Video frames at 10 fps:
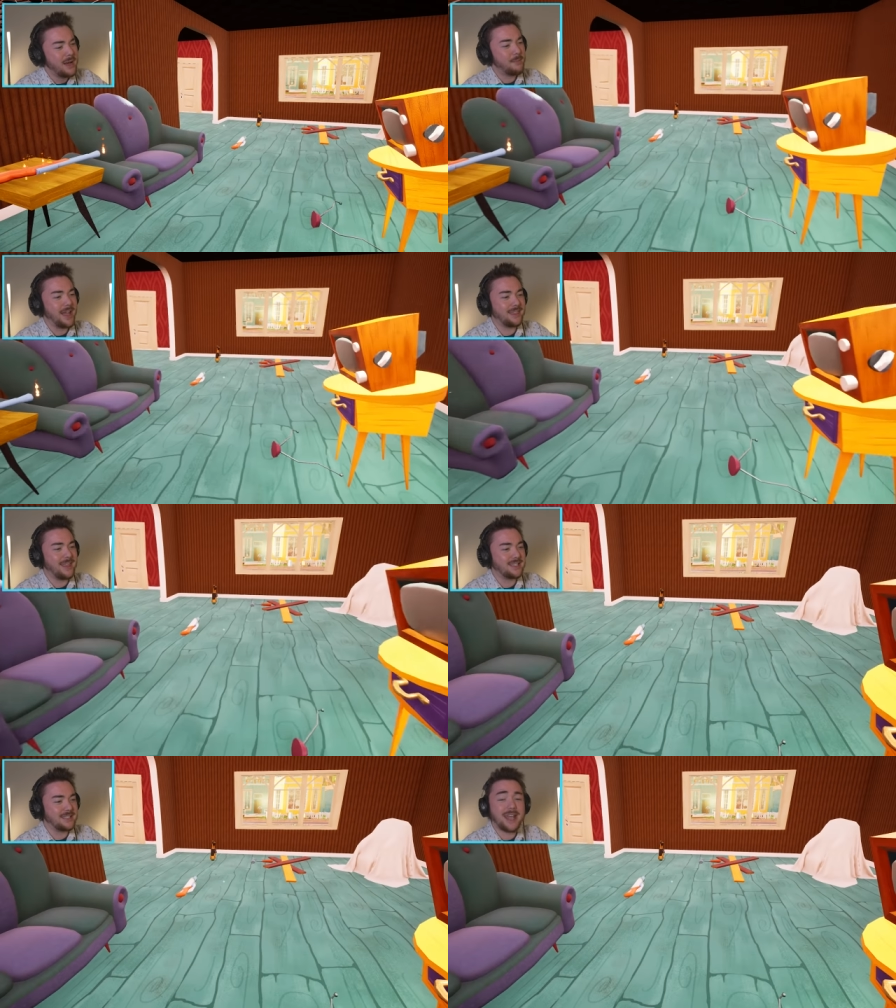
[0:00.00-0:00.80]
but I
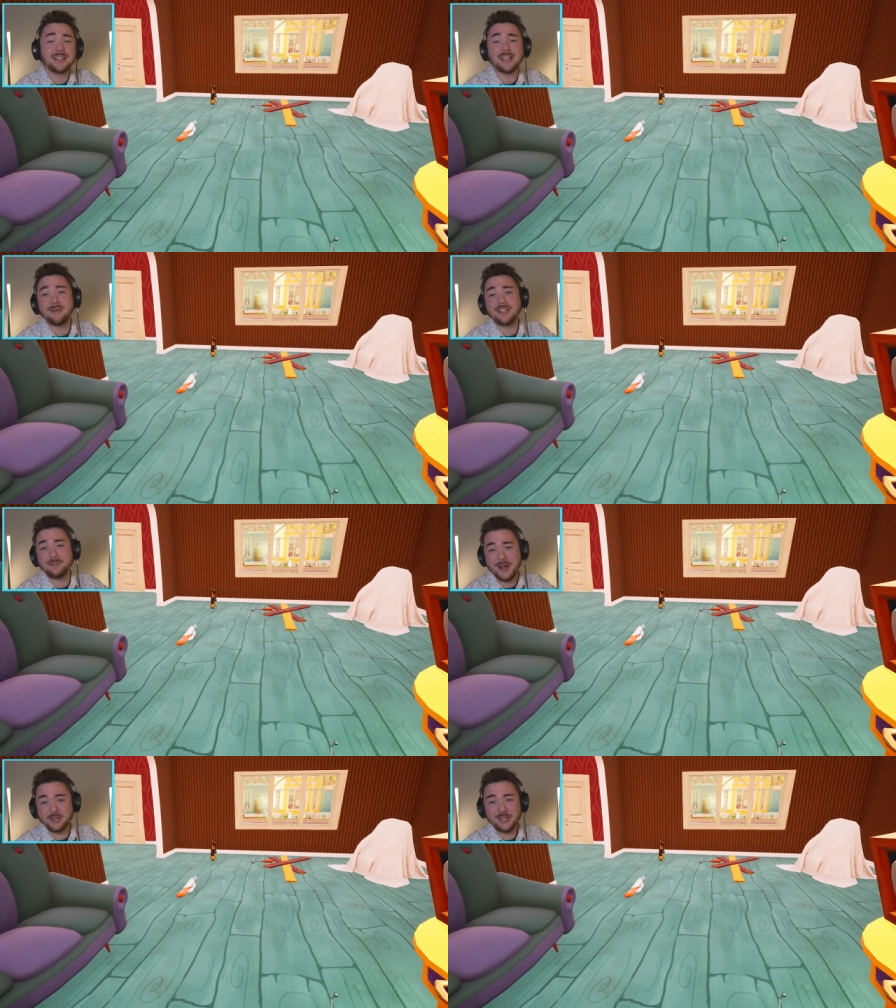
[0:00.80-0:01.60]
think today's gonna be
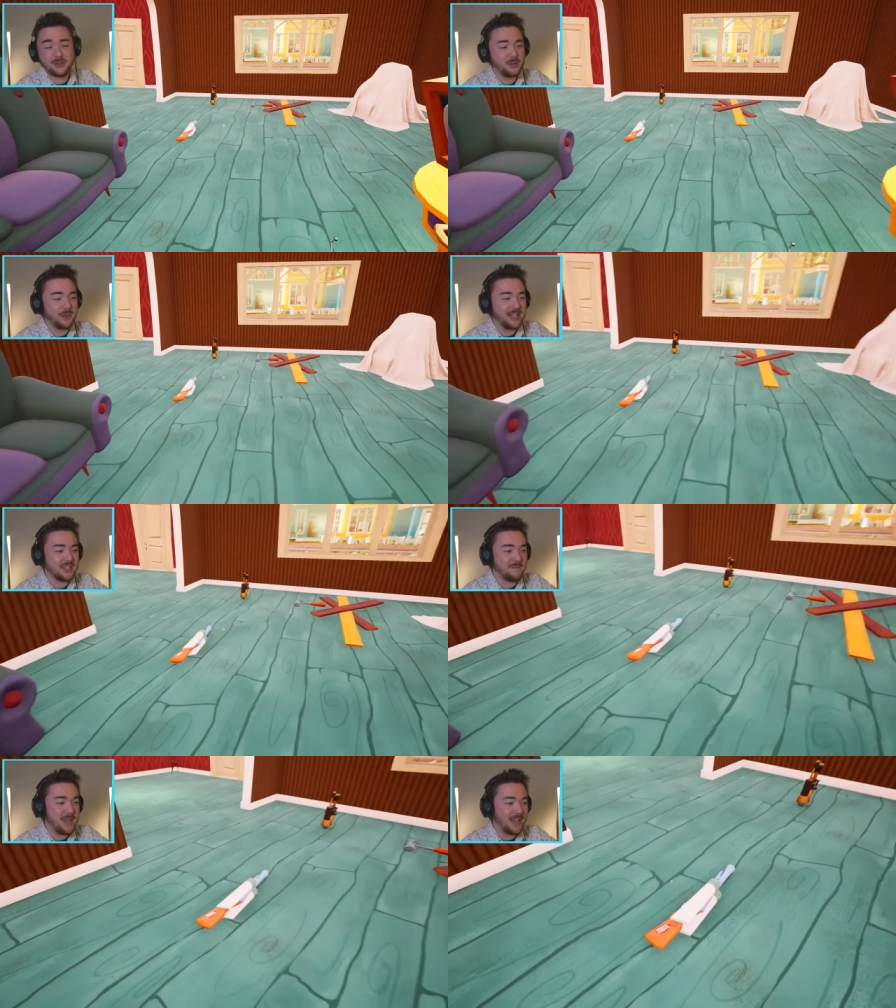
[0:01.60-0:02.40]
especially cool
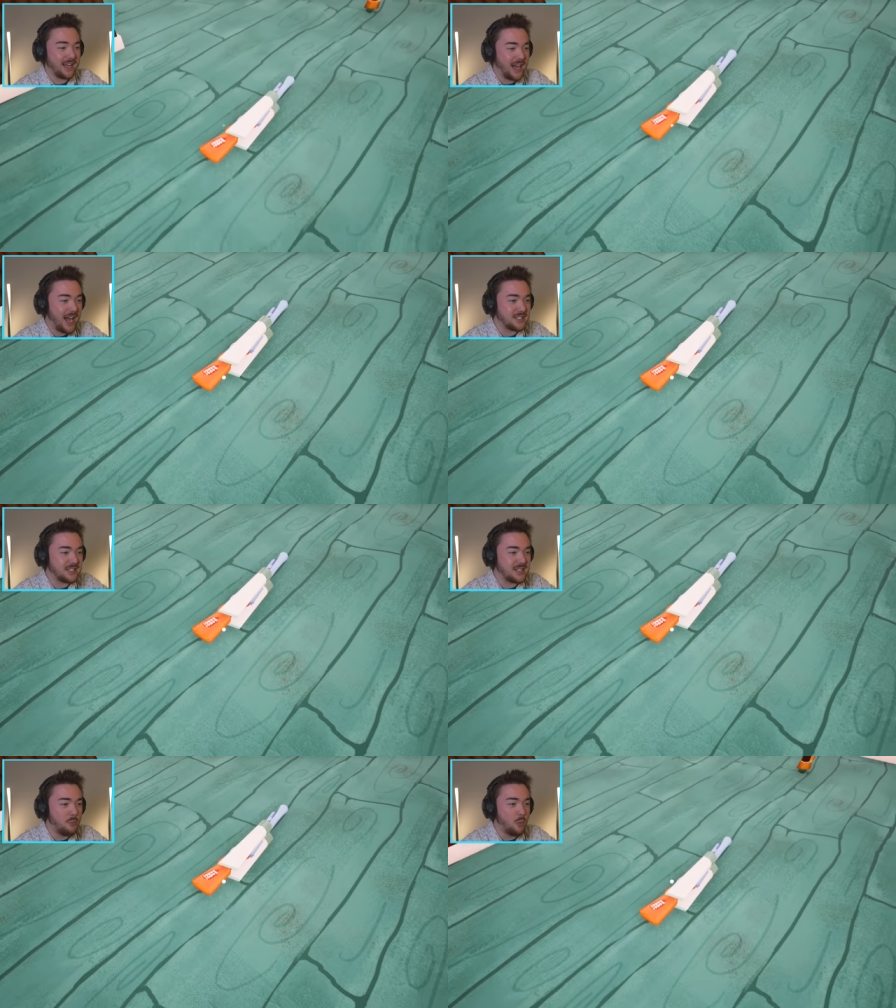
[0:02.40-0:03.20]
because I've made a
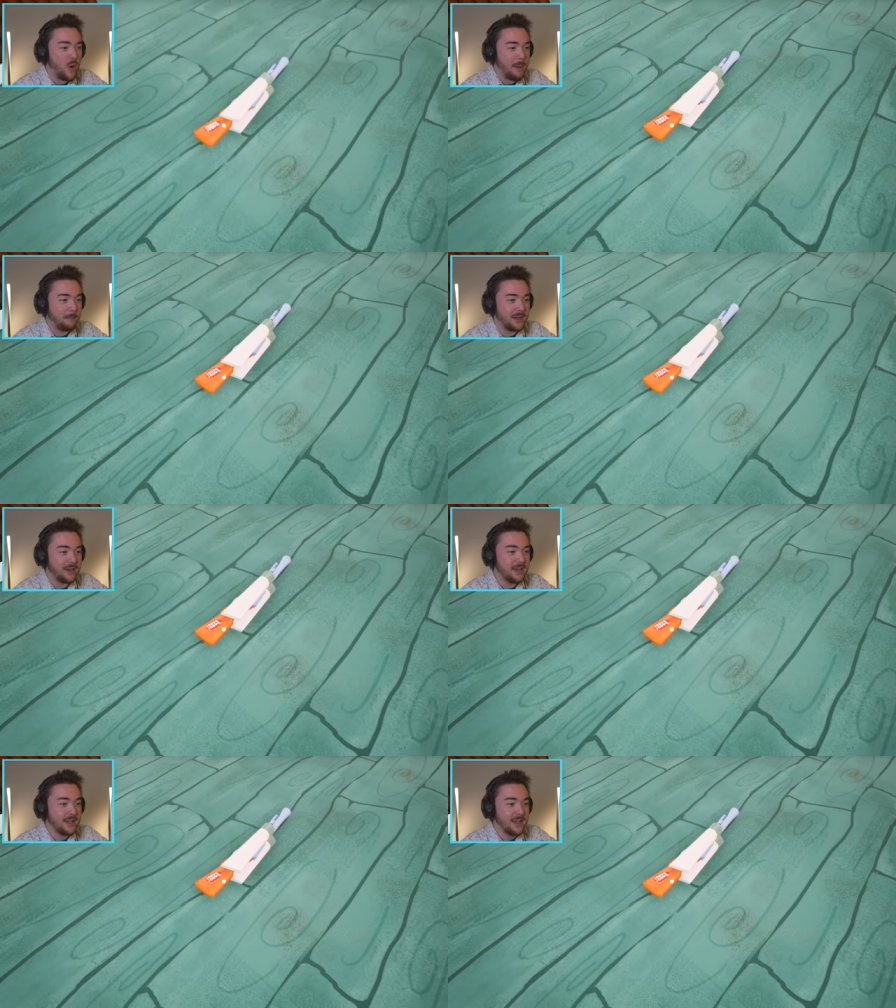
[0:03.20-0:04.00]
custom
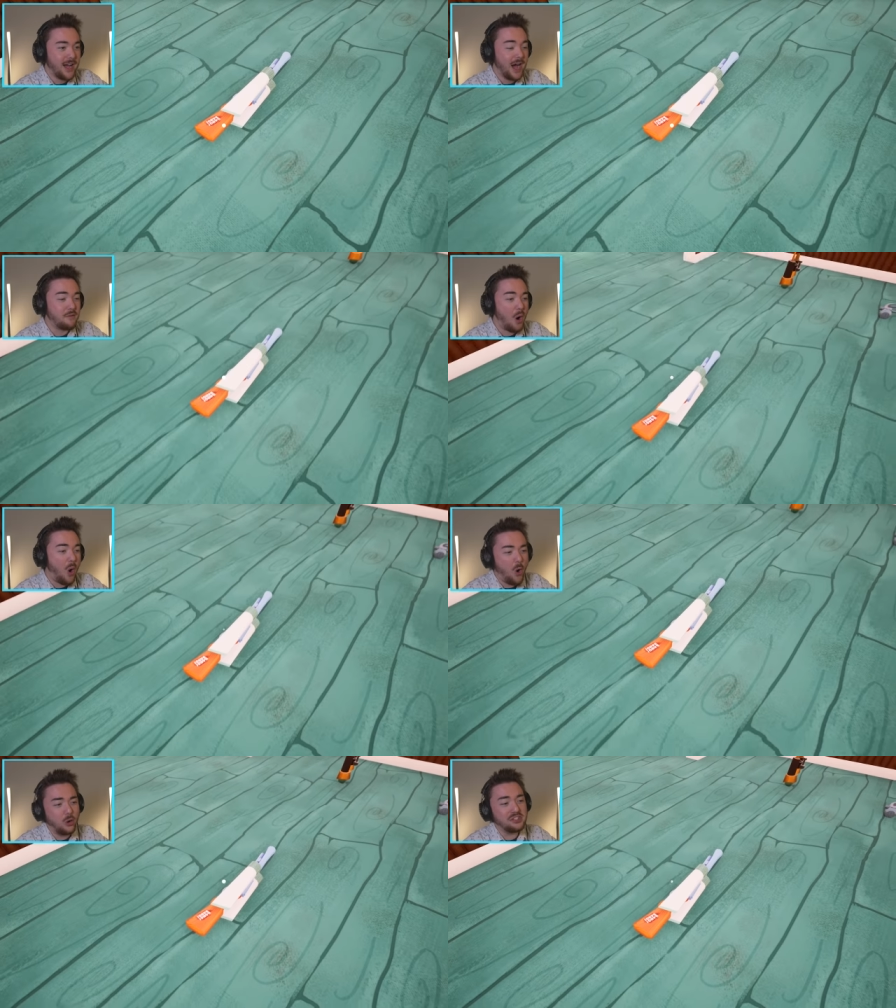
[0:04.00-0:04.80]
weapon of
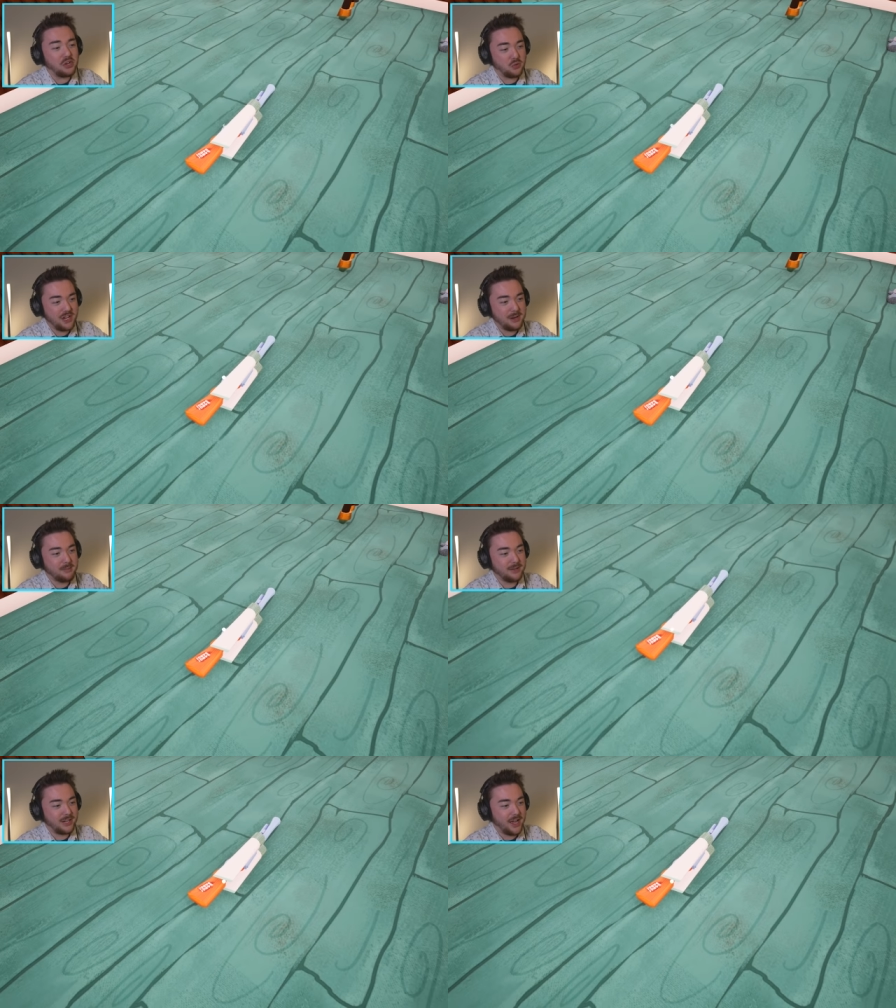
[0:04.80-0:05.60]
old
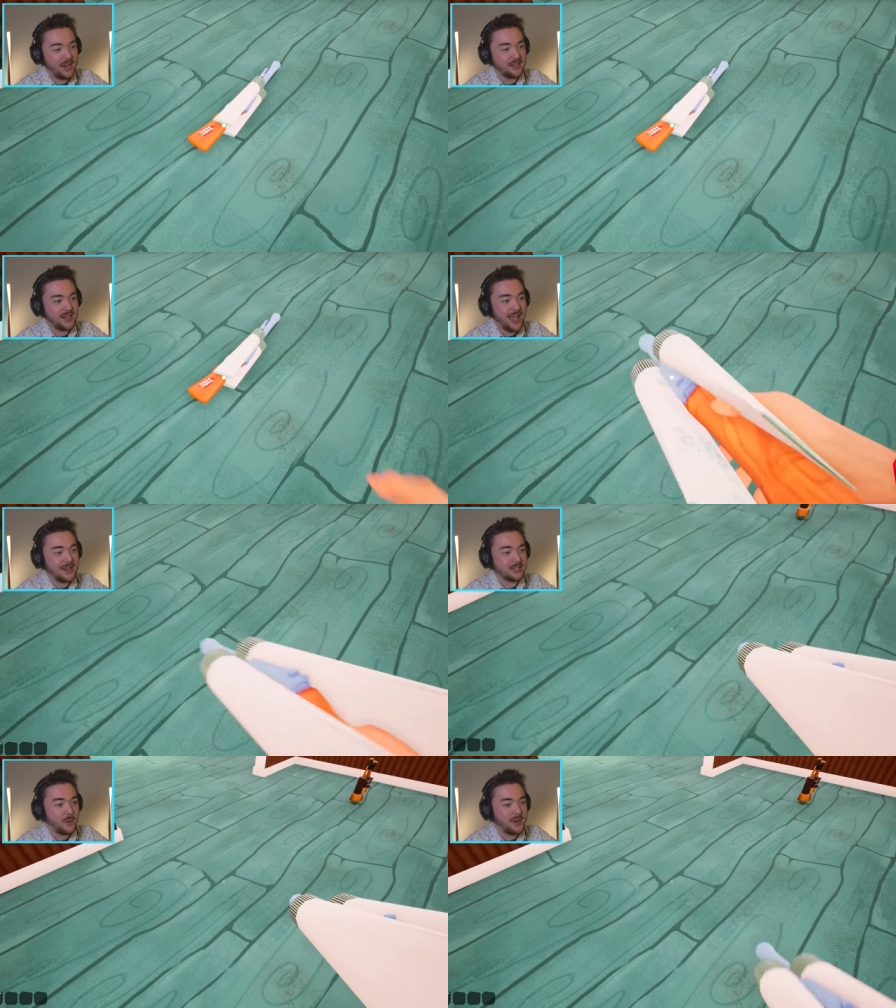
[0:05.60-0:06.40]
cream gun,
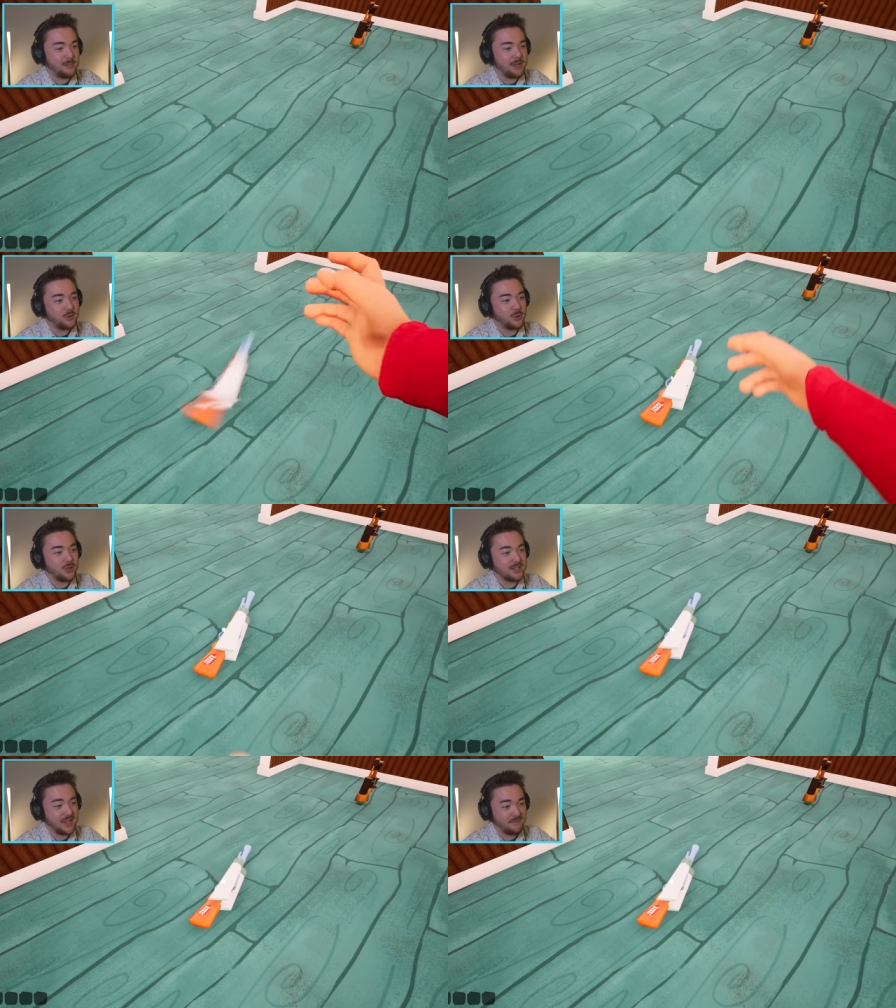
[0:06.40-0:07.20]
and it's going to be
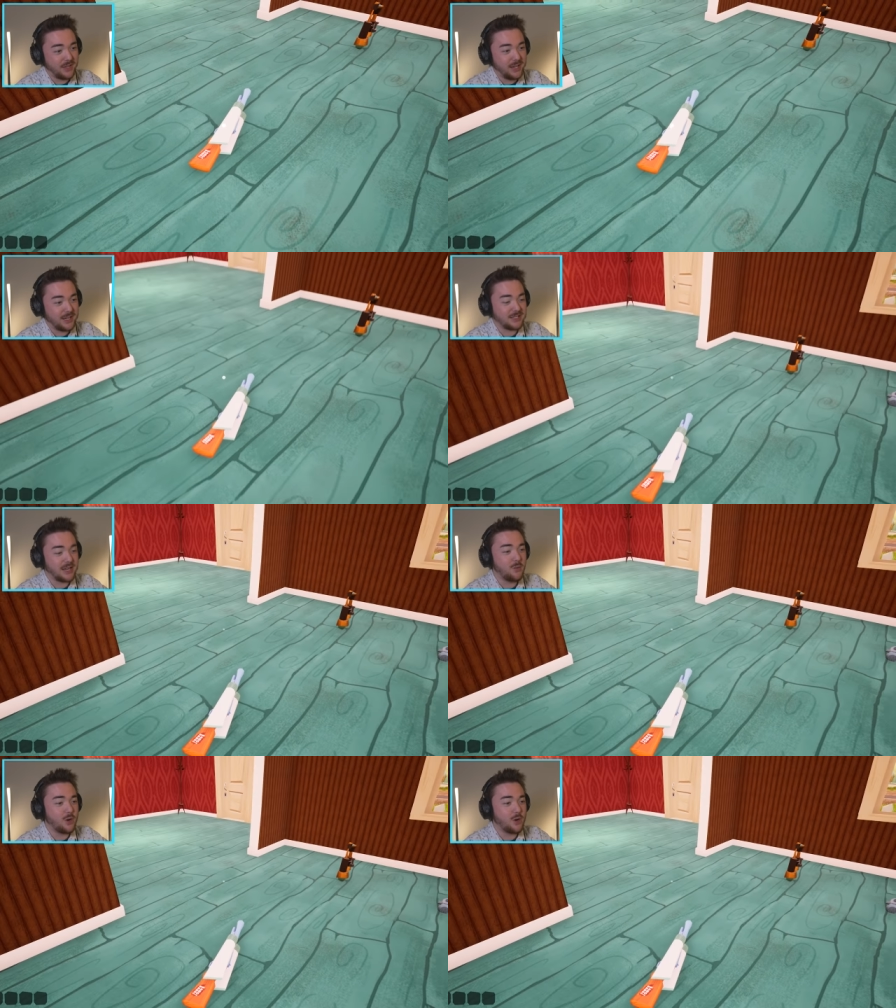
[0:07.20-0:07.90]
cool because I feel like it's gonna